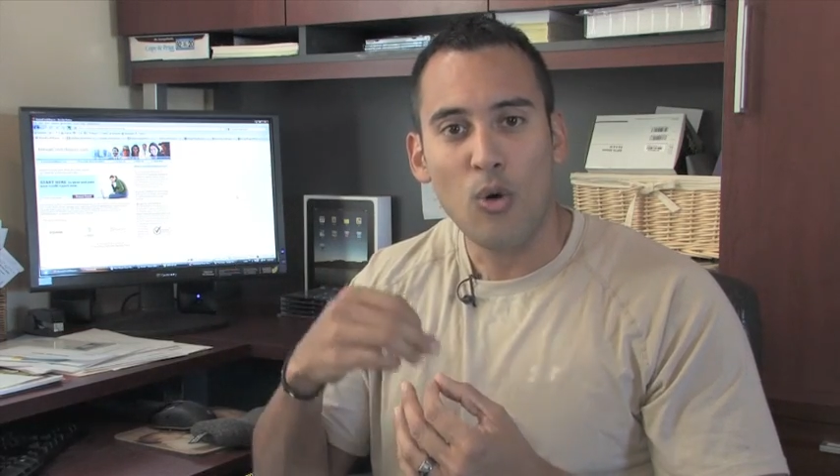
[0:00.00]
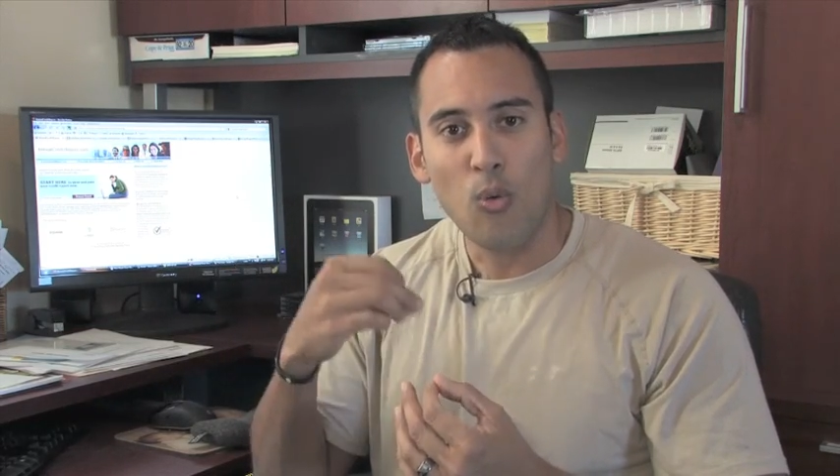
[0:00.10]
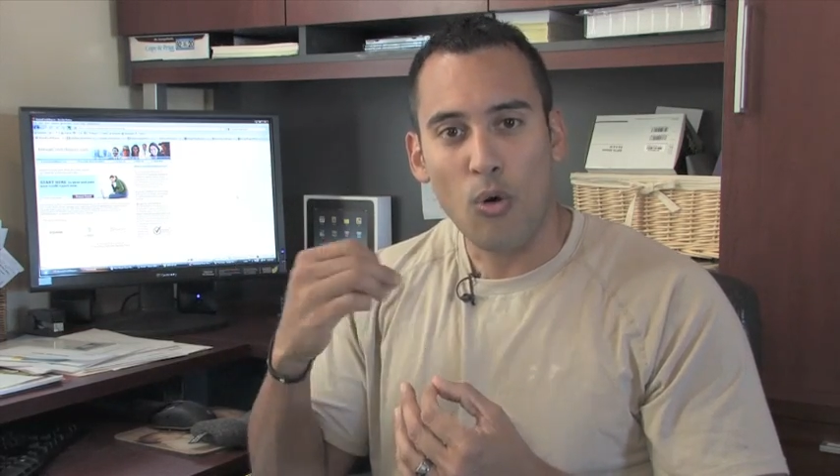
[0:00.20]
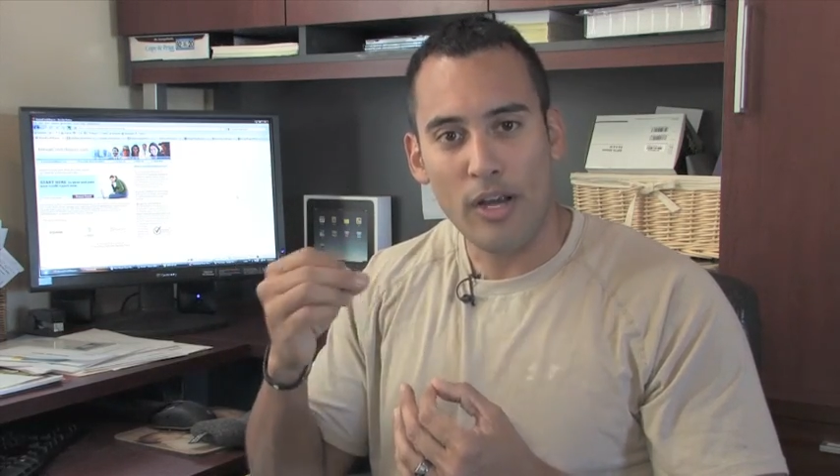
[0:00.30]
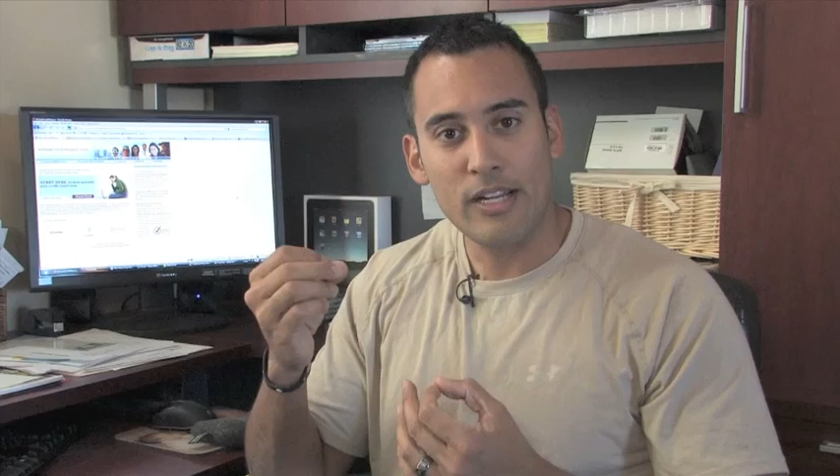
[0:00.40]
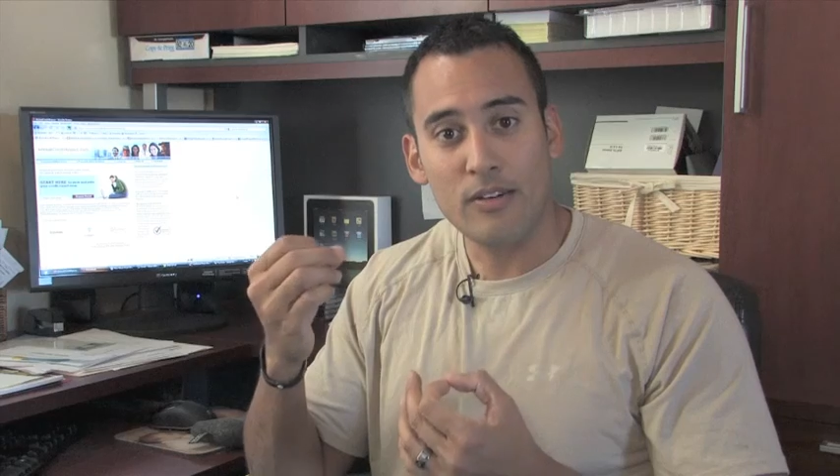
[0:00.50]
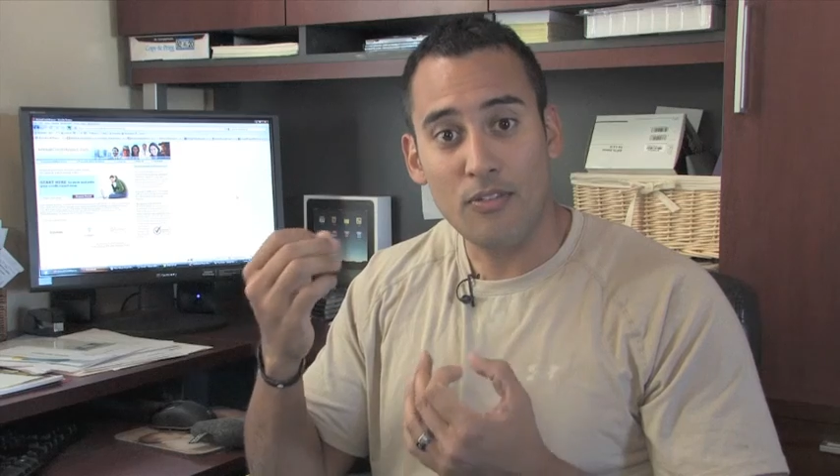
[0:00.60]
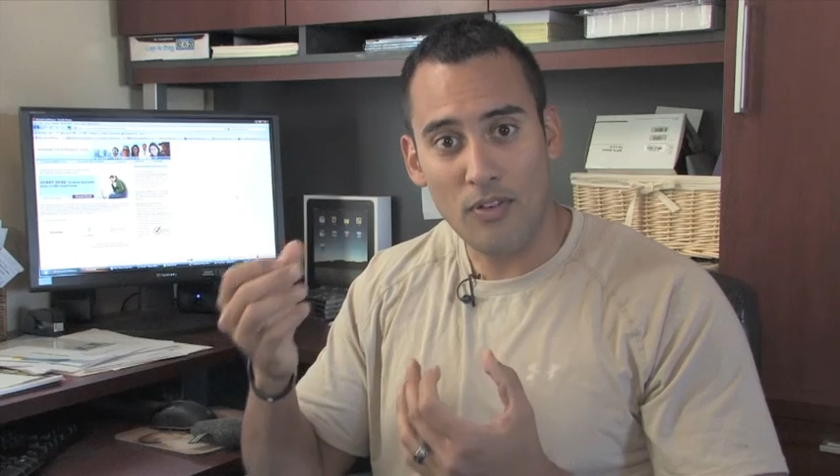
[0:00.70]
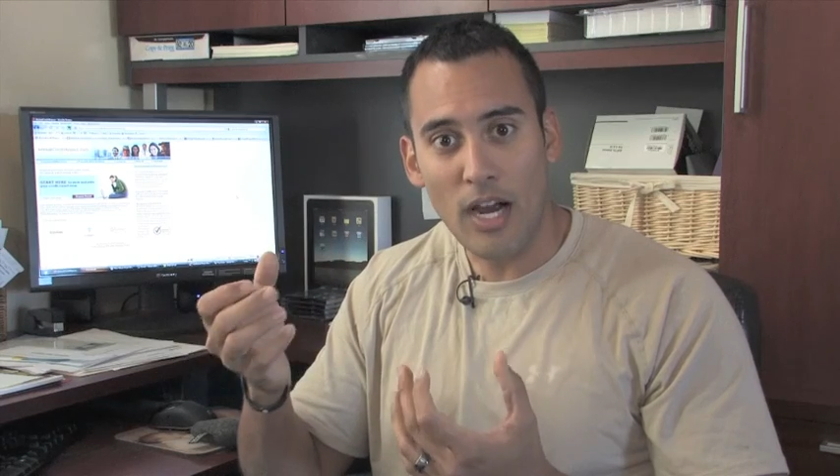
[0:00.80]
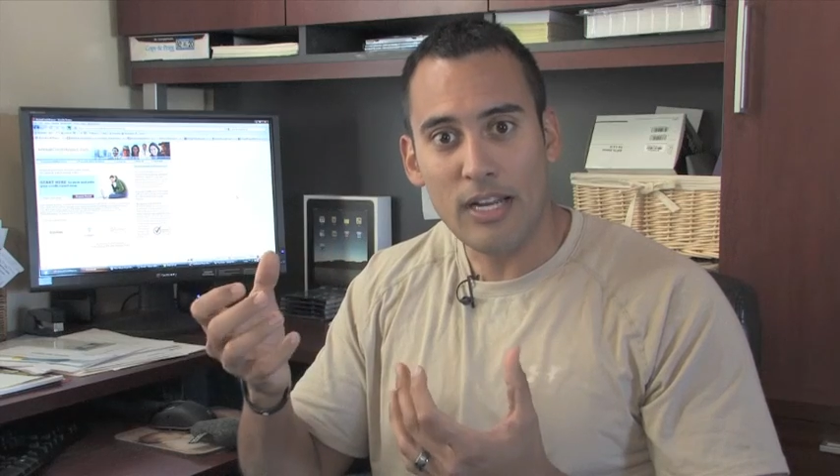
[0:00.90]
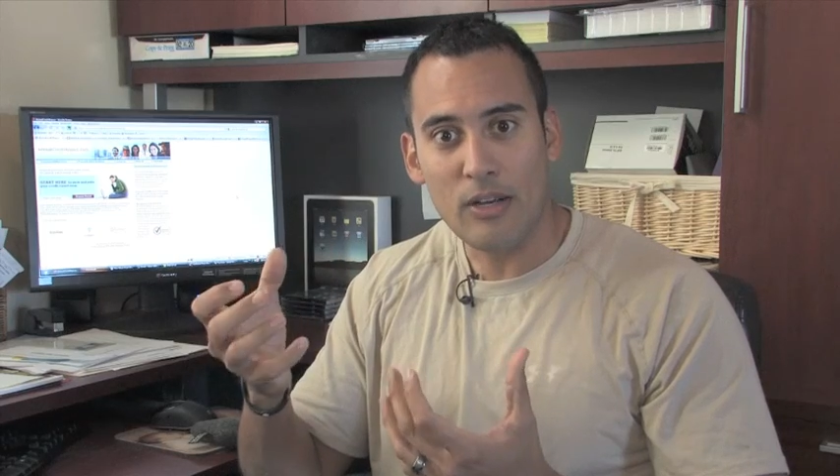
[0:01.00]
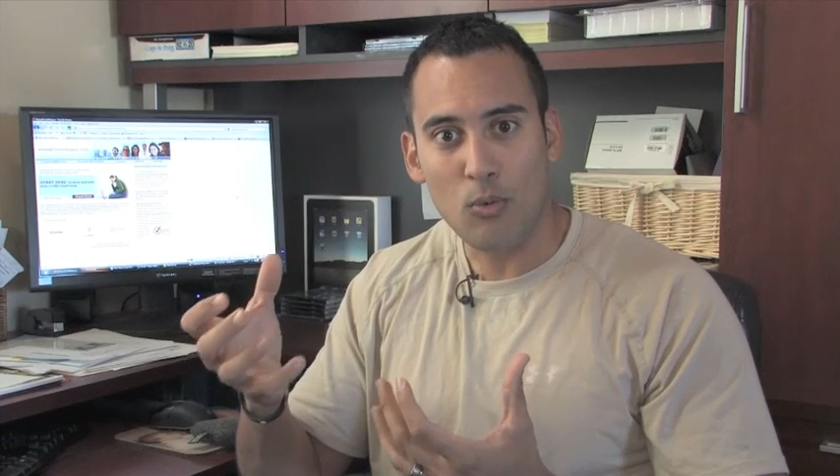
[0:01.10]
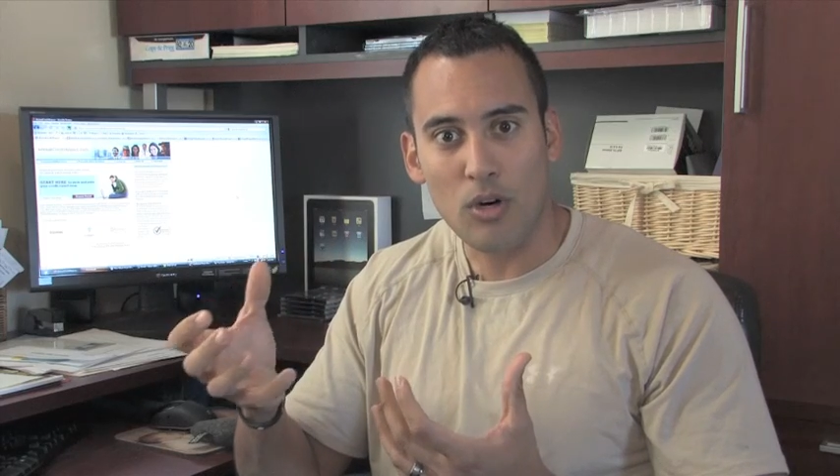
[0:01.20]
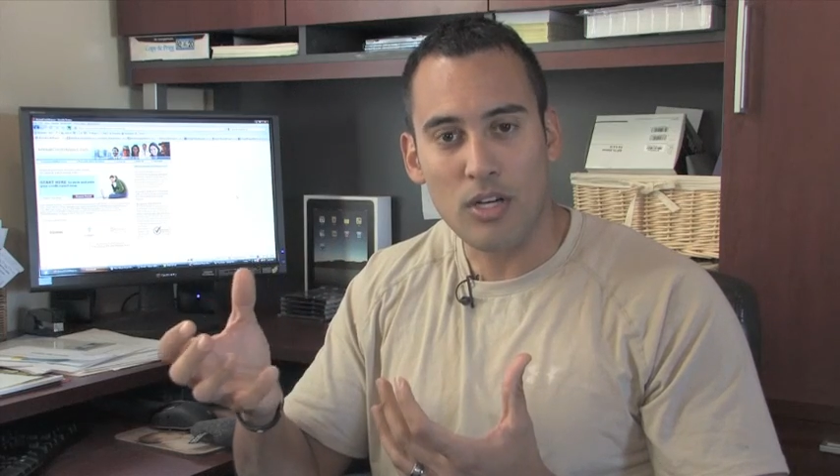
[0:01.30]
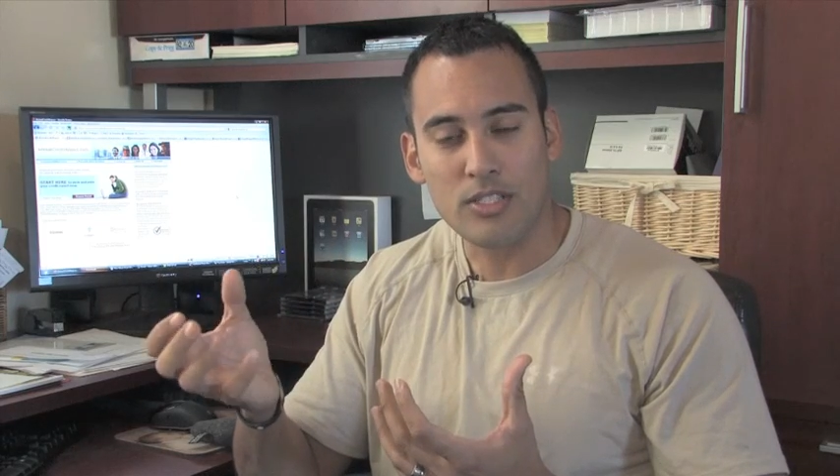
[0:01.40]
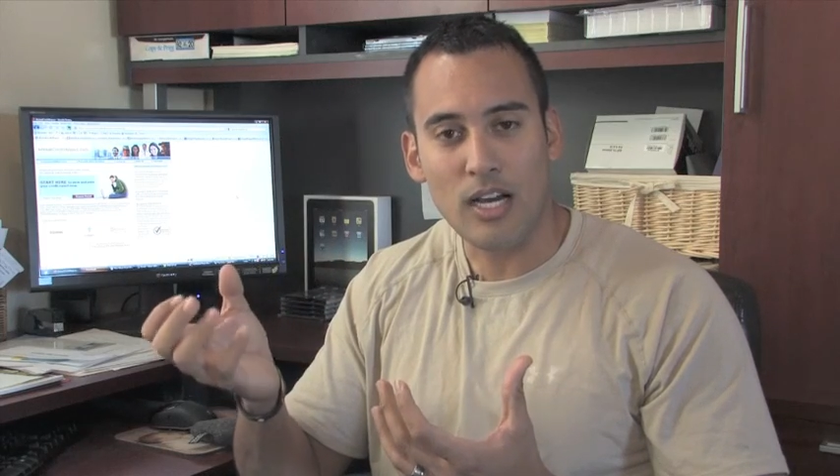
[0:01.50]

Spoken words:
What I ended up finding was